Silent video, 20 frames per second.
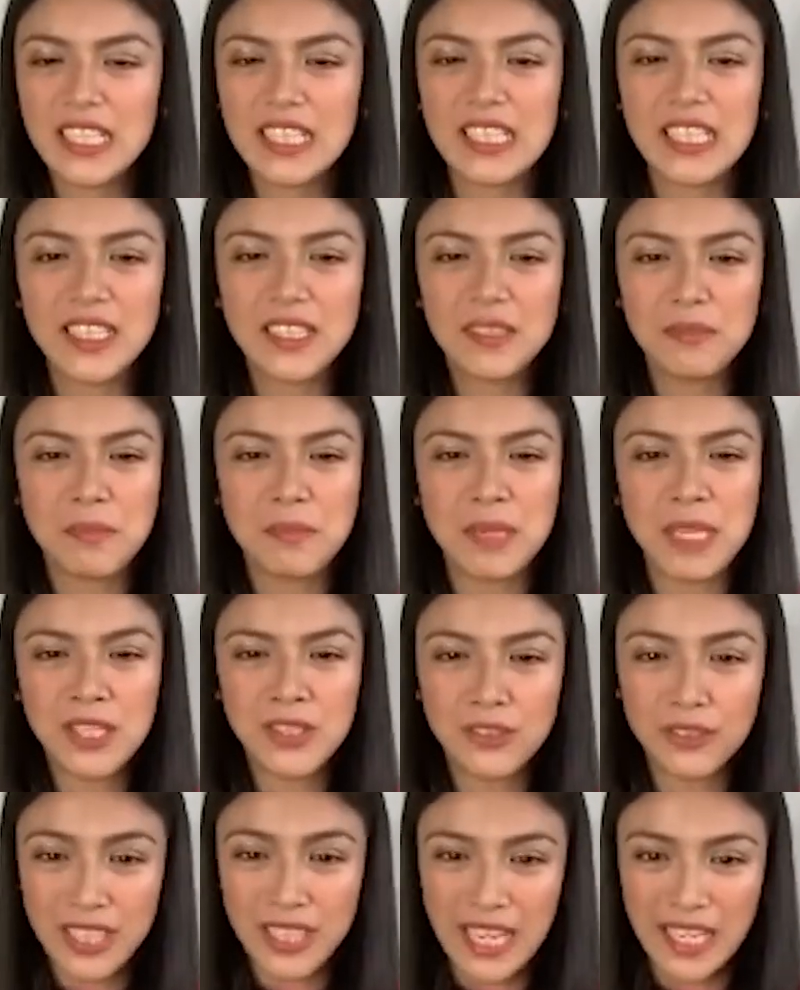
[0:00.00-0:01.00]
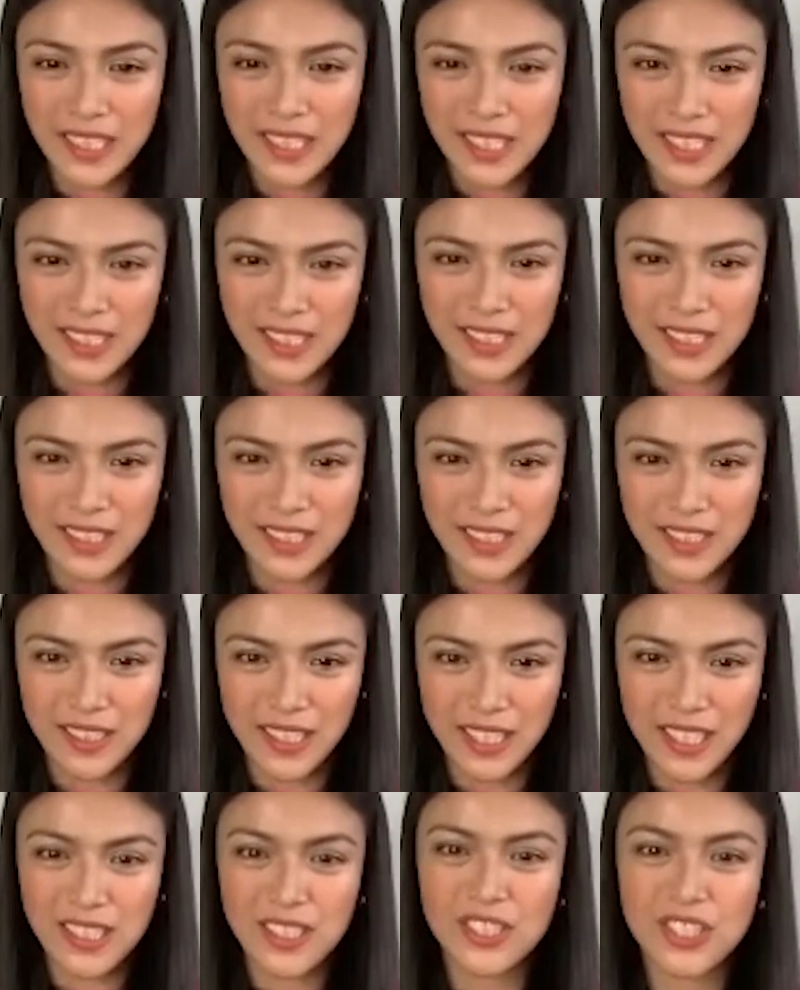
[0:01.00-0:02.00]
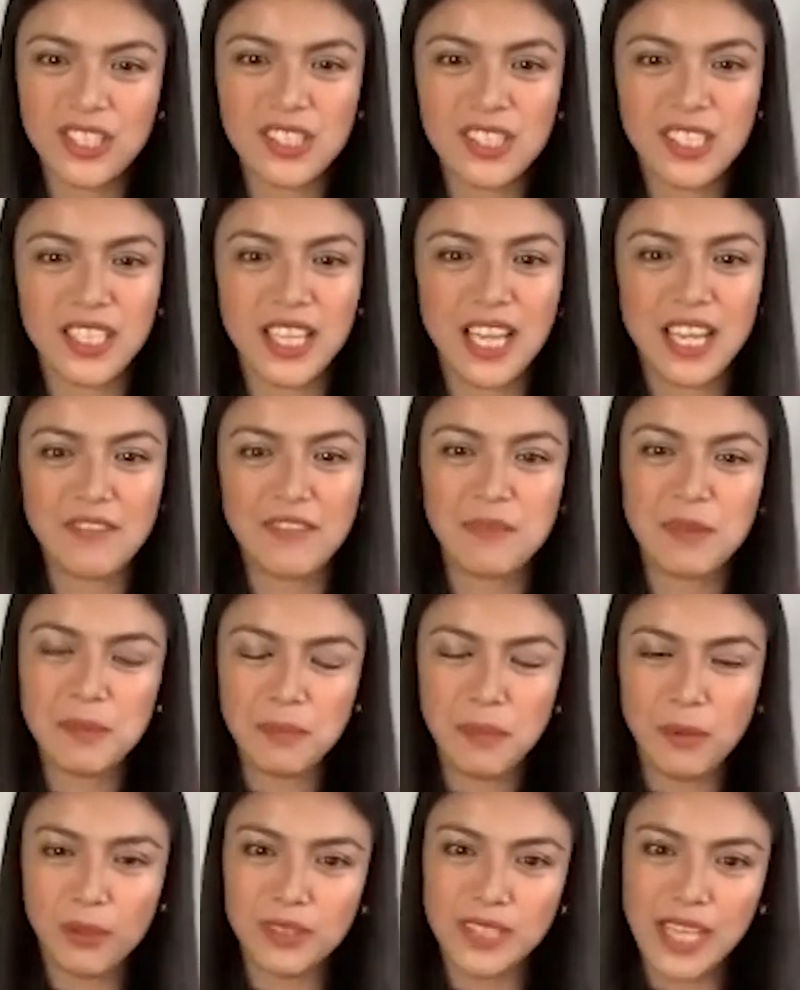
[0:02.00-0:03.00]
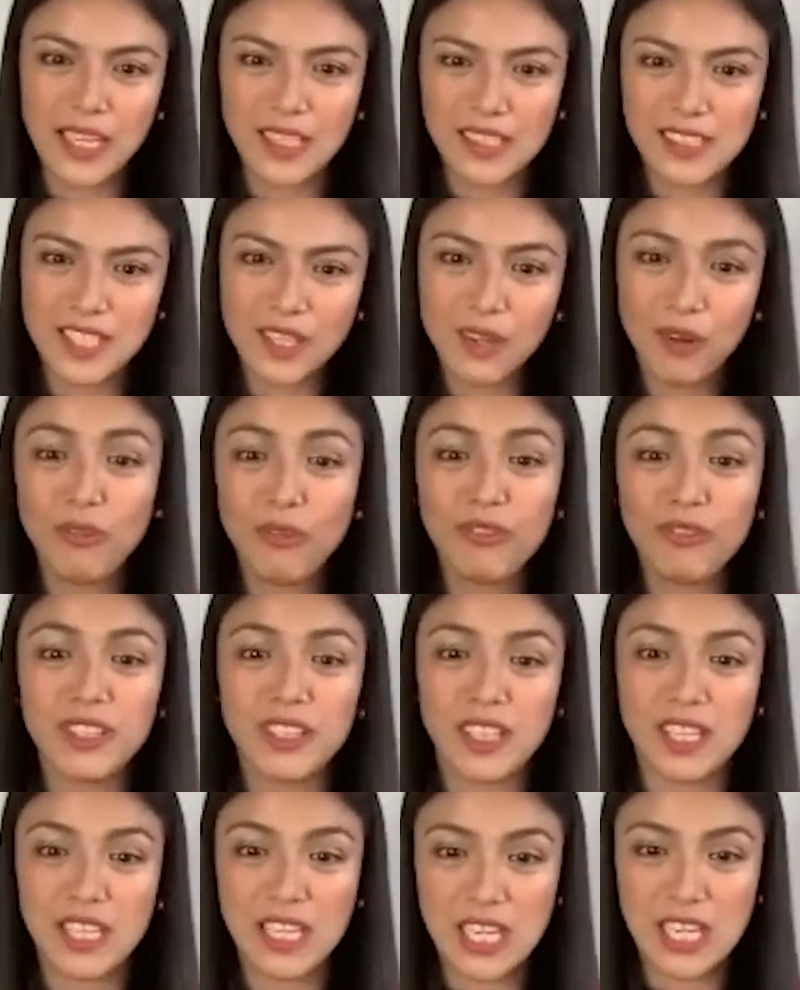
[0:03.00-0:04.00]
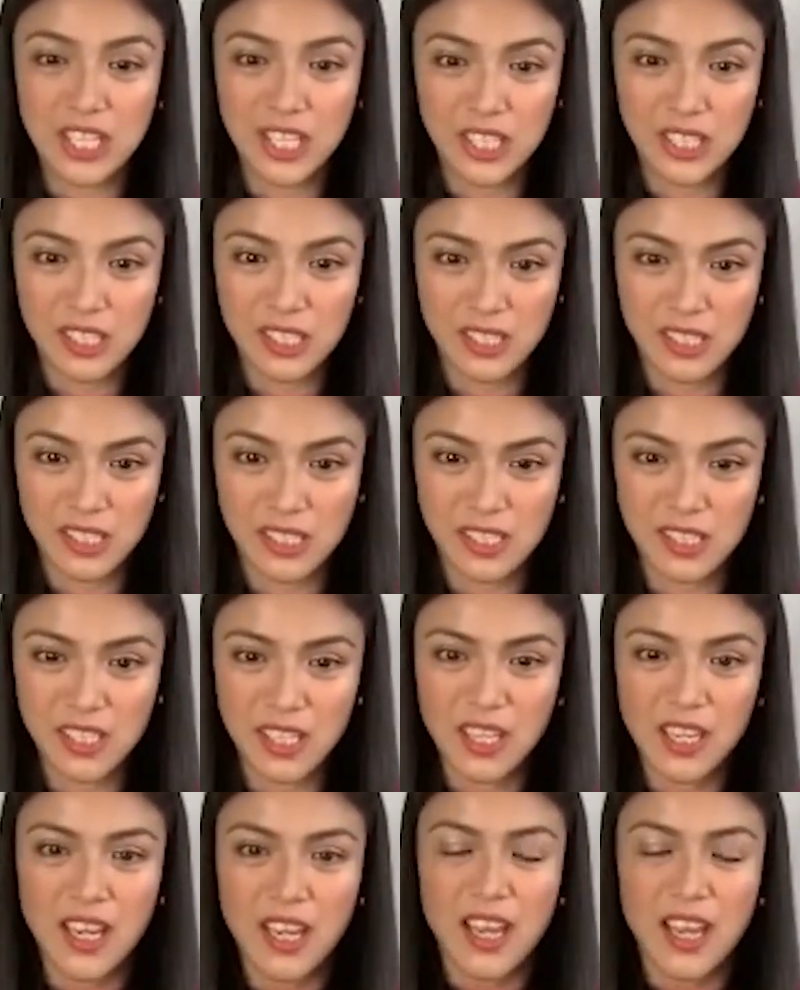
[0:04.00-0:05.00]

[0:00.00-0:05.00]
didn't mean to get it. It's just that I've been pole dancing over the years.